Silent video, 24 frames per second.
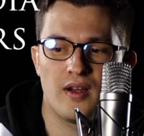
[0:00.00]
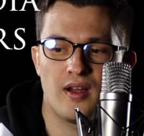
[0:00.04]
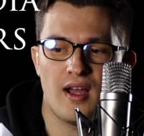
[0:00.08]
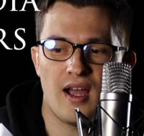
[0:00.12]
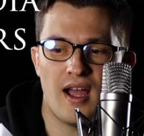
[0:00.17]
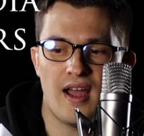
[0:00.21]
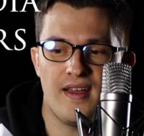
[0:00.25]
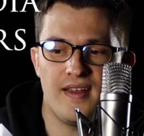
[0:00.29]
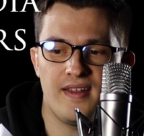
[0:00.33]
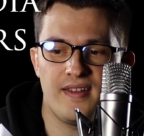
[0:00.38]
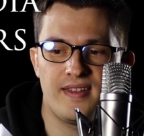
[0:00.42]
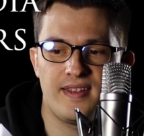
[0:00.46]

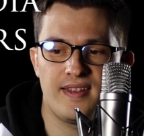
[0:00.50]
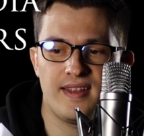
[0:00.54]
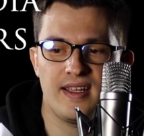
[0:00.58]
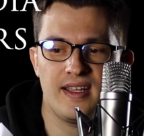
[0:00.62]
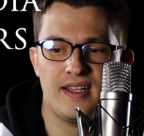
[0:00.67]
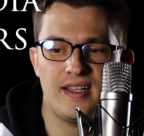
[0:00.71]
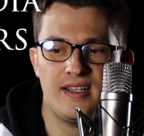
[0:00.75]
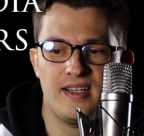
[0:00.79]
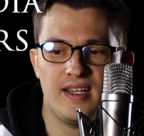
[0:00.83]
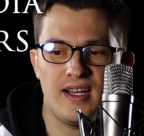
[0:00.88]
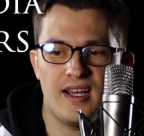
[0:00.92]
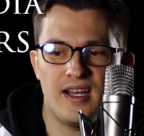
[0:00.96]
I
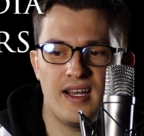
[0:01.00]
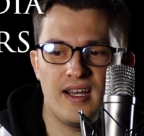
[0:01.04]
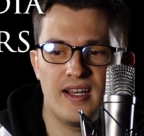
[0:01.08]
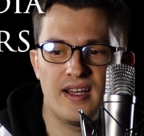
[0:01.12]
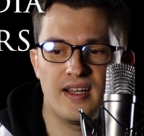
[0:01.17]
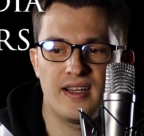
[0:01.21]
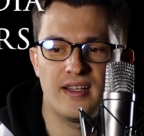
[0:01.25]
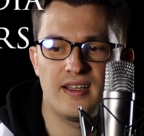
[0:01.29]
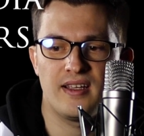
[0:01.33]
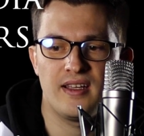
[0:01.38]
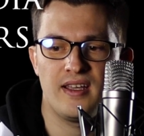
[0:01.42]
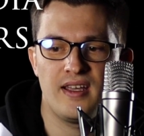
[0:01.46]
think
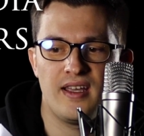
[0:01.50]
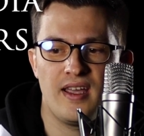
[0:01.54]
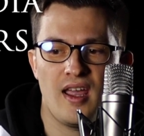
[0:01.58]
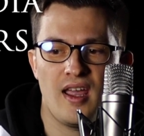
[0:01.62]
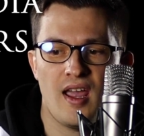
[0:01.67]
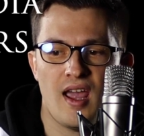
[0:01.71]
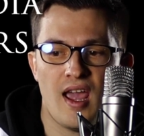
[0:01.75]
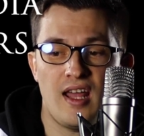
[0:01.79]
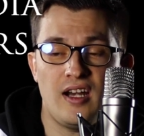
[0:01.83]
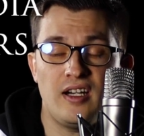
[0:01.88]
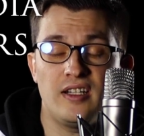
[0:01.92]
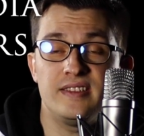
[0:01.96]

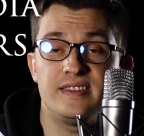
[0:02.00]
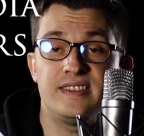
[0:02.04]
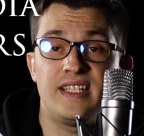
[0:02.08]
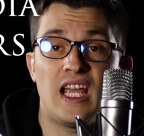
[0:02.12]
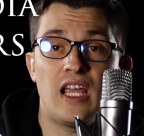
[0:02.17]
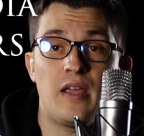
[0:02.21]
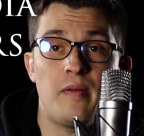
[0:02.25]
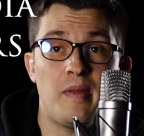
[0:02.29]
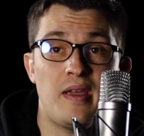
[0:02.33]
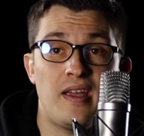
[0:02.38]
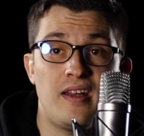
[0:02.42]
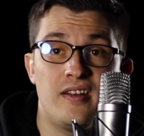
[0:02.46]

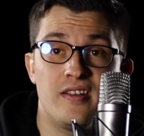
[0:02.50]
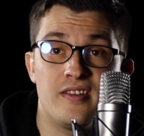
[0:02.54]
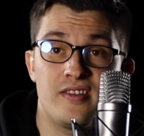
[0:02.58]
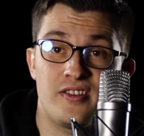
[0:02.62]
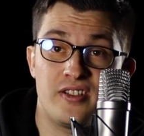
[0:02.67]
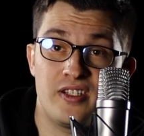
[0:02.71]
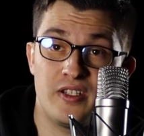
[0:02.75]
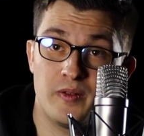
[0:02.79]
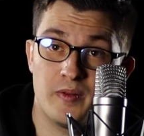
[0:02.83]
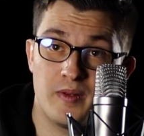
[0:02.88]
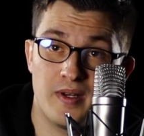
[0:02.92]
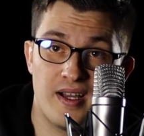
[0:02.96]
entertainment
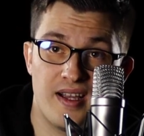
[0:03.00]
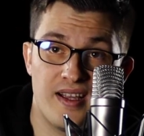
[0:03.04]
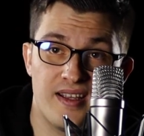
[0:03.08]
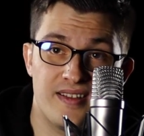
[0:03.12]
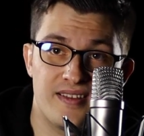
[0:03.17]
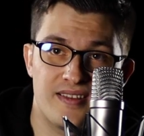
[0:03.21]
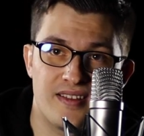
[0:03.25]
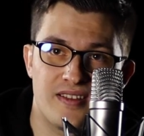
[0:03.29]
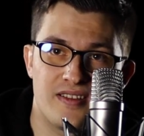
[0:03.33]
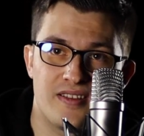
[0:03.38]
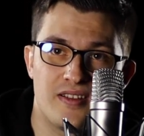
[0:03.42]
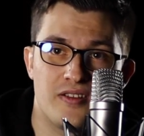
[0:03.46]
industry wise,
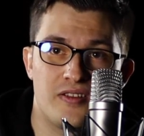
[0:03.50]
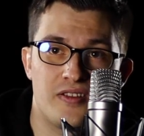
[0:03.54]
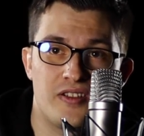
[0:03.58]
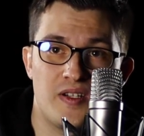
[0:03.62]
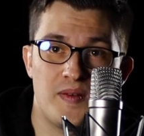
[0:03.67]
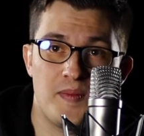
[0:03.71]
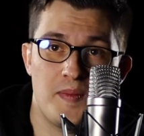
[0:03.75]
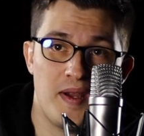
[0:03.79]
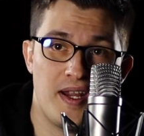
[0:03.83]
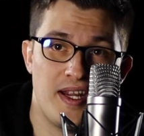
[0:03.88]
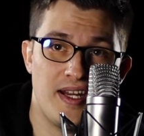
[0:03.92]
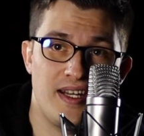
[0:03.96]
the social
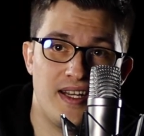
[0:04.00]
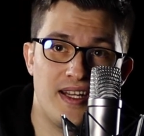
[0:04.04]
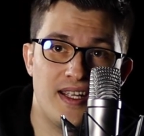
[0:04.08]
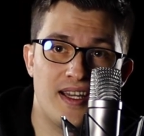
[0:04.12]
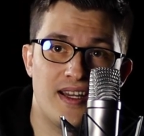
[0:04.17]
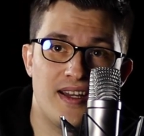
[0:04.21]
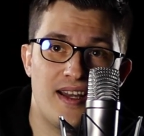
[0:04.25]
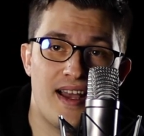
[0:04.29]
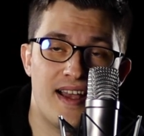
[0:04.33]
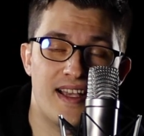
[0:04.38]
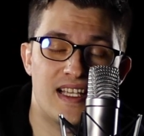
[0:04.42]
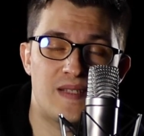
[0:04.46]
media
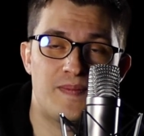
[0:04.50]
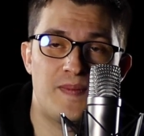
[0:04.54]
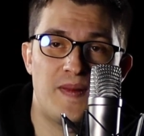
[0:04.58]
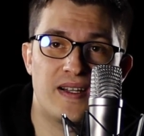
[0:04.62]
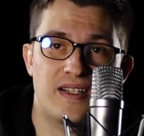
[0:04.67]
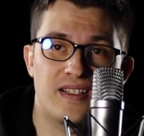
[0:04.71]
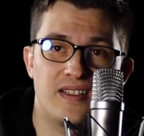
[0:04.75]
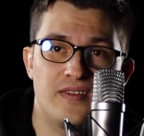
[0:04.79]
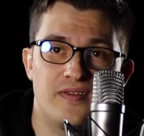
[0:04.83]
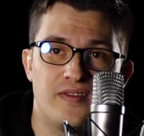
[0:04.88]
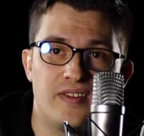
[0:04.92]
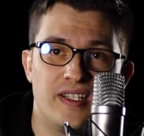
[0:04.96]
aspect
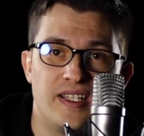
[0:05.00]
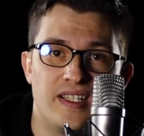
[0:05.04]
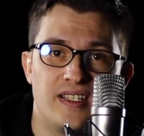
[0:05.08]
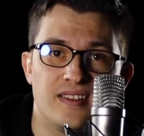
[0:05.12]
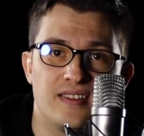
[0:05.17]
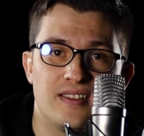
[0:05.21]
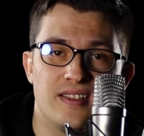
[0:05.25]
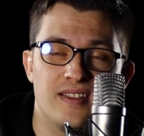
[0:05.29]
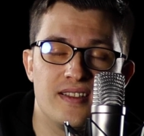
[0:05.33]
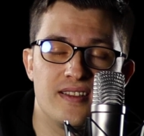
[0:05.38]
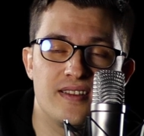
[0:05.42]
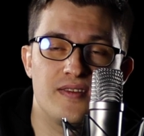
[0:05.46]
of things
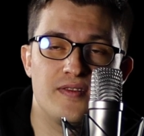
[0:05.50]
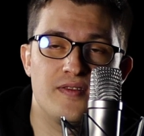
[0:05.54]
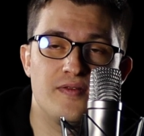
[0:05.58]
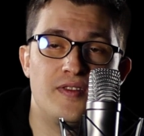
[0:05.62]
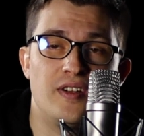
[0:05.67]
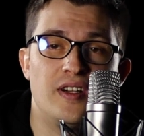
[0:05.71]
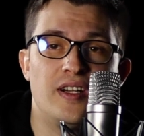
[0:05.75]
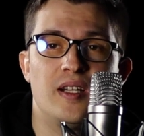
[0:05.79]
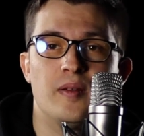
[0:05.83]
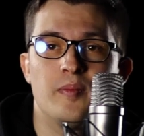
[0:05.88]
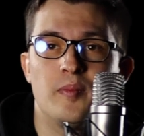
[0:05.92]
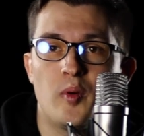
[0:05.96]
is
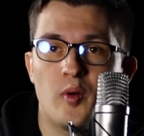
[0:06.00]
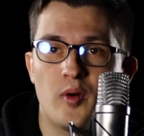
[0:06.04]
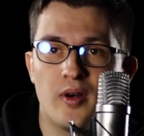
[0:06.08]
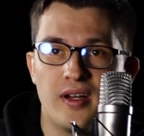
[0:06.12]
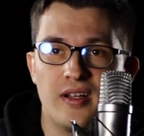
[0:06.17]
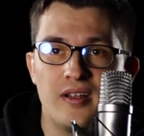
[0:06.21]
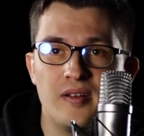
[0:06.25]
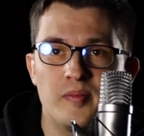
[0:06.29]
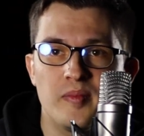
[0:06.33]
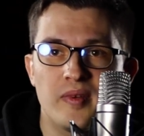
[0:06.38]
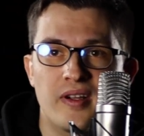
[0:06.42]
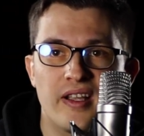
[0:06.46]
very
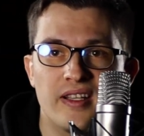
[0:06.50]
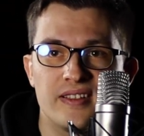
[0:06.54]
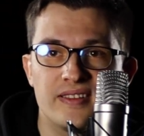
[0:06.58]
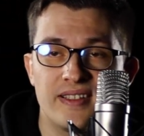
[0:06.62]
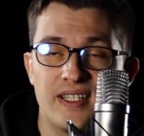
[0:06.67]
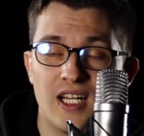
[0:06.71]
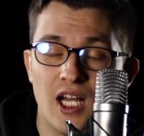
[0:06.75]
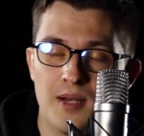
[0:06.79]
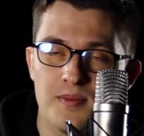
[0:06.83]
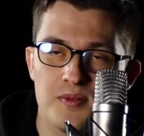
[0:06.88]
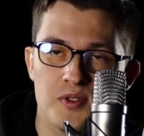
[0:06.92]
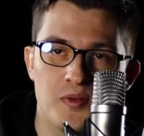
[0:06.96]
important because it
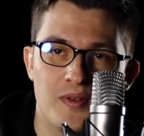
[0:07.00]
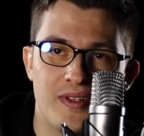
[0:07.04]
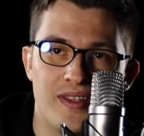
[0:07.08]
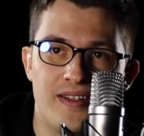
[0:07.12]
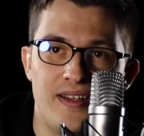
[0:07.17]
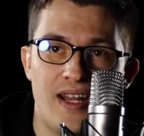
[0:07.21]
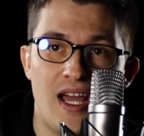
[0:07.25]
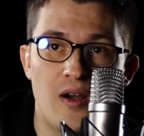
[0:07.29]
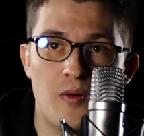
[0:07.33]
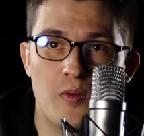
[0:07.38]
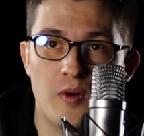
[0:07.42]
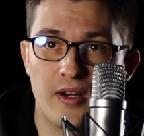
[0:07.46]
helps with the
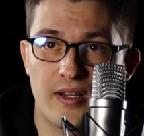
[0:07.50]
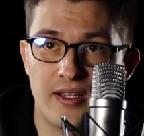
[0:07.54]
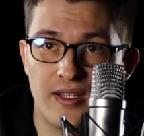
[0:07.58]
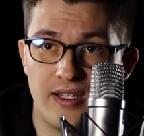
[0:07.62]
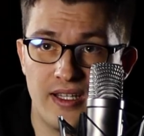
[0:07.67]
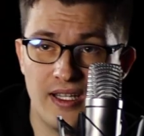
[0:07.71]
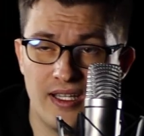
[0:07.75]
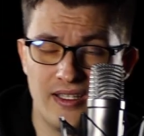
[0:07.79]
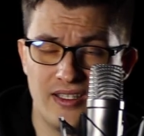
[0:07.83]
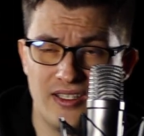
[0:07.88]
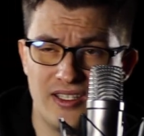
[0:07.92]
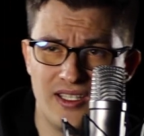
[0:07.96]
networking
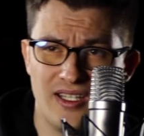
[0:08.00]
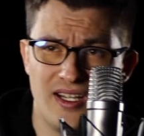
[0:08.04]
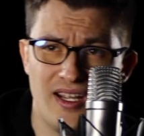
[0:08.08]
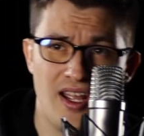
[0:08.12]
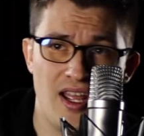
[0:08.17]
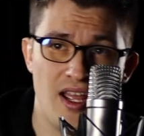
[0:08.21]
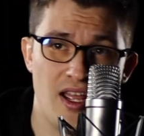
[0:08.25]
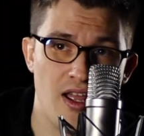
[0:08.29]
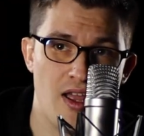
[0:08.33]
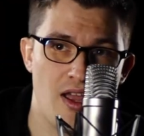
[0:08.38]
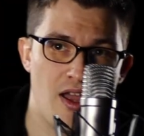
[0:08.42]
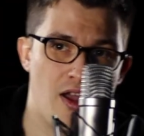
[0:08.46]
and
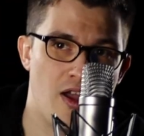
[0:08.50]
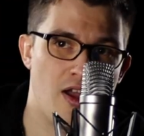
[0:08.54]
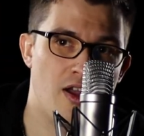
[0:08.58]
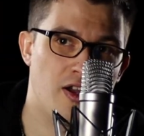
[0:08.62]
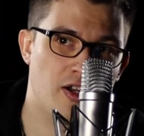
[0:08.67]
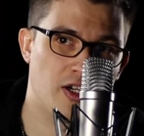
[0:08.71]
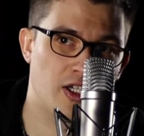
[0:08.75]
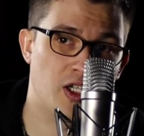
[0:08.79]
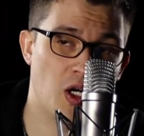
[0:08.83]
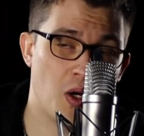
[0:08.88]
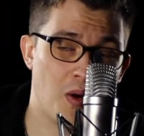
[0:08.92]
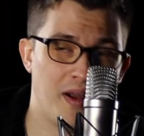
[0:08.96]

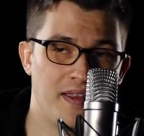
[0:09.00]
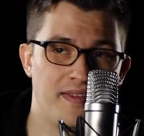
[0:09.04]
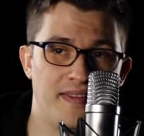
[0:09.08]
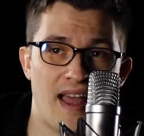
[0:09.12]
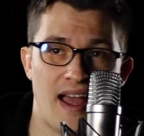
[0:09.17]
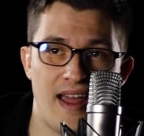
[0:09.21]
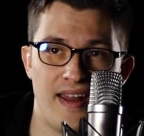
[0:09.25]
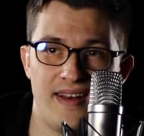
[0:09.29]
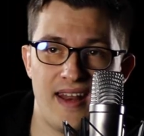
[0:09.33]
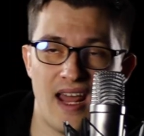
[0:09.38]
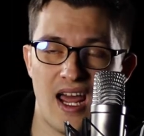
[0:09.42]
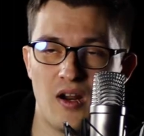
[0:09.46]
growing
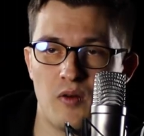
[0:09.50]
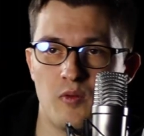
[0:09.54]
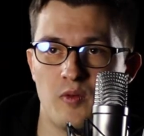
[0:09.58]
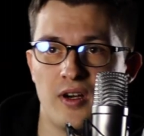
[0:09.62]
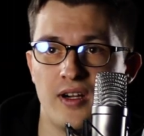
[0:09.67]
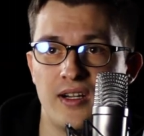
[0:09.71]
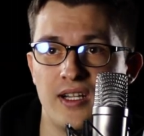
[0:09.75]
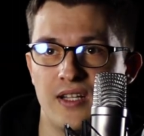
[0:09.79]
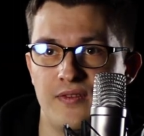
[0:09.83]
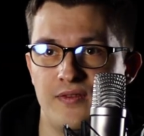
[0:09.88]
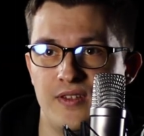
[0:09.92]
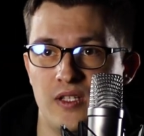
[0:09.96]
that
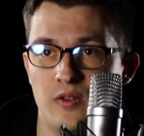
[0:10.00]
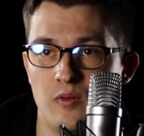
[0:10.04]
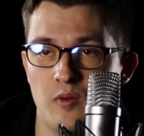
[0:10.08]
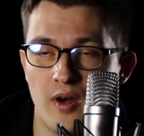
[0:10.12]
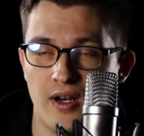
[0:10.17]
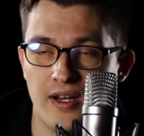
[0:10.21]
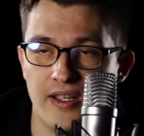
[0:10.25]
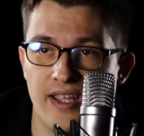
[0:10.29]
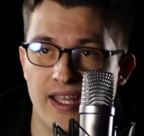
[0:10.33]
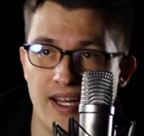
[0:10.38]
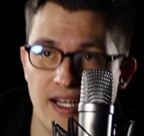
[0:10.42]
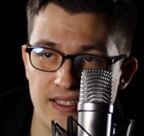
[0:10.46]
network if you want to
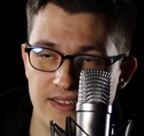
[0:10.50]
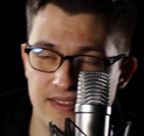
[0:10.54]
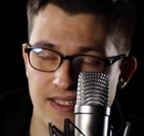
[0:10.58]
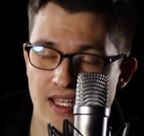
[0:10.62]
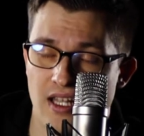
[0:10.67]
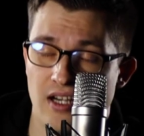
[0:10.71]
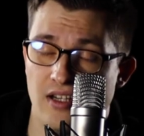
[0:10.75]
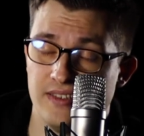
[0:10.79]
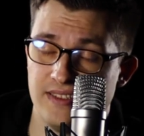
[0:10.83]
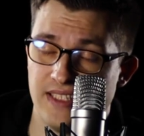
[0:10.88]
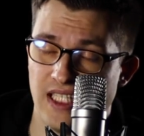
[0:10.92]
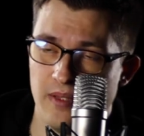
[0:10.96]
get into the
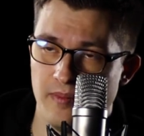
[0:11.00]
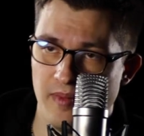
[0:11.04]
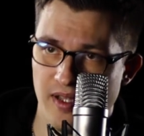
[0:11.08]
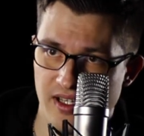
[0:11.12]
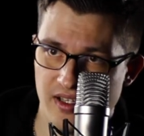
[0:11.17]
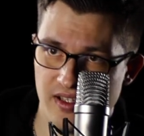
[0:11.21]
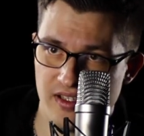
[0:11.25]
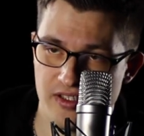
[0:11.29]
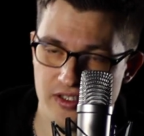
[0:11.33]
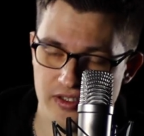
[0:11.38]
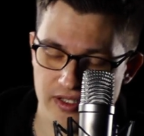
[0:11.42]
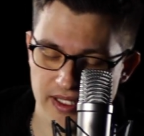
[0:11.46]
entertainment
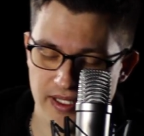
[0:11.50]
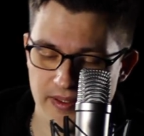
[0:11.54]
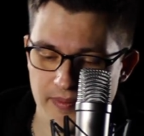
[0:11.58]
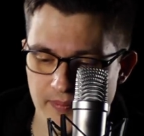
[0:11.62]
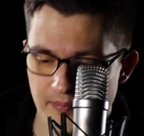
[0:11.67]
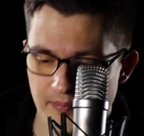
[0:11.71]
industry.